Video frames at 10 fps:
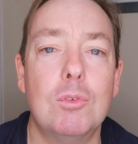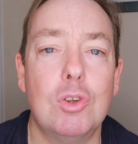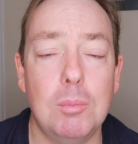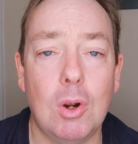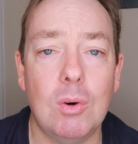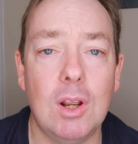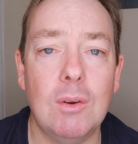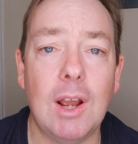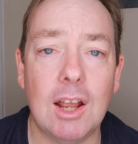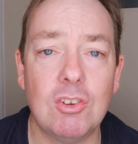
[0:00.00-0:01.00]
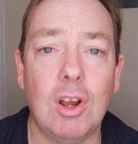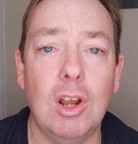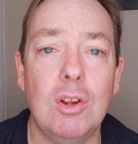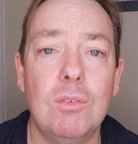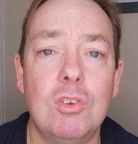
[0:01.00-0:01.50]
tomorrow at
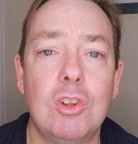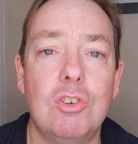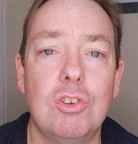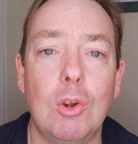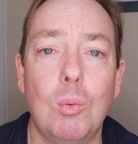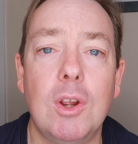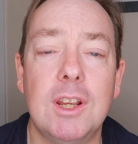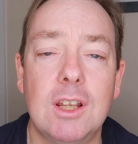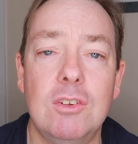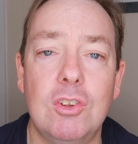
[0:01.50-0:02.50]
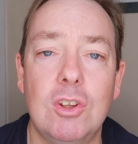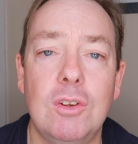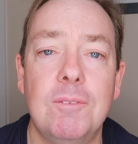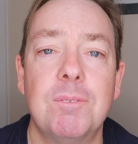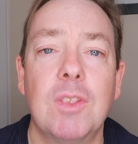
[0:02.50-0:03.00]
home to show what he can
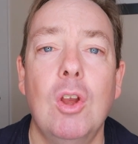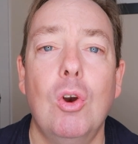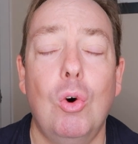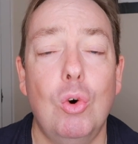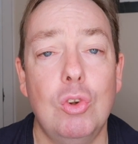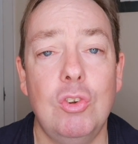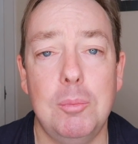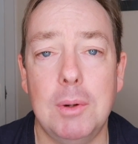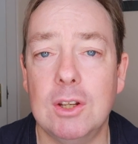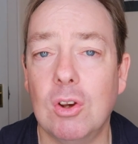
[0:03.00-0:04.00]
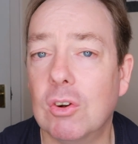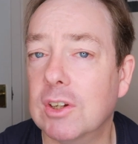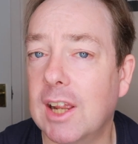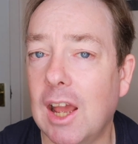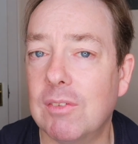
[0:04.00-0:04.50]
do, or does he bring
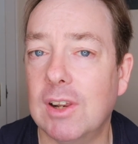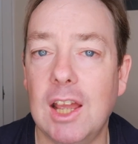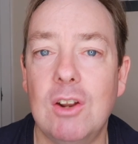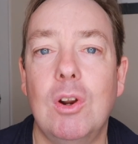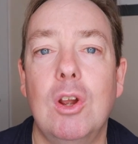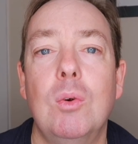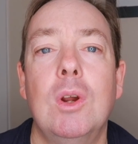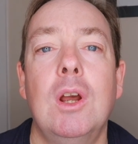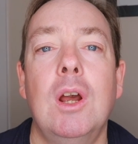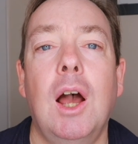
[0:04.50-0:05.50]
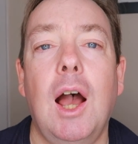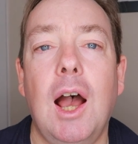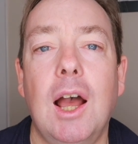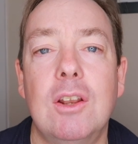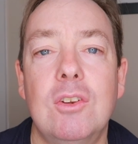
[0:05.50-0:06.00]
on Cavaleiro
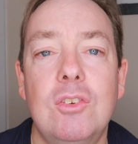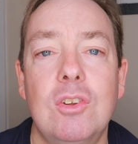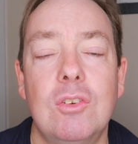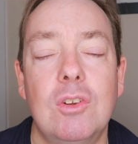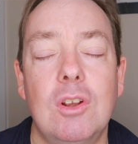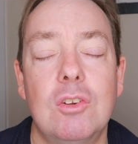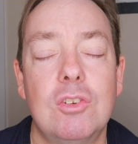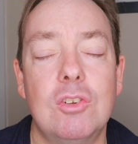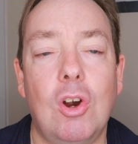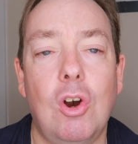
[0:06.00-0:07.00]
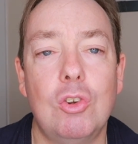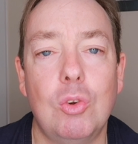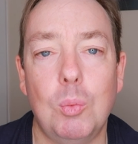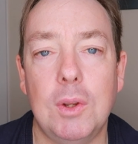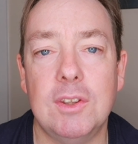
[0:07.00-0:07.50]
and
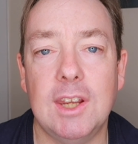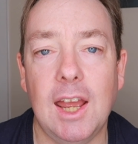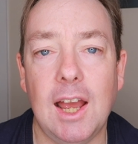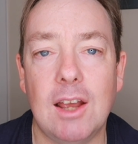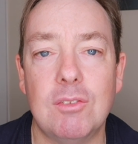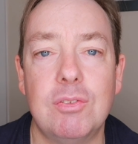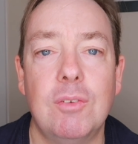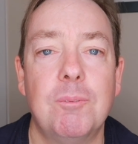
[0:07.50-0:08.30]
start with Cav?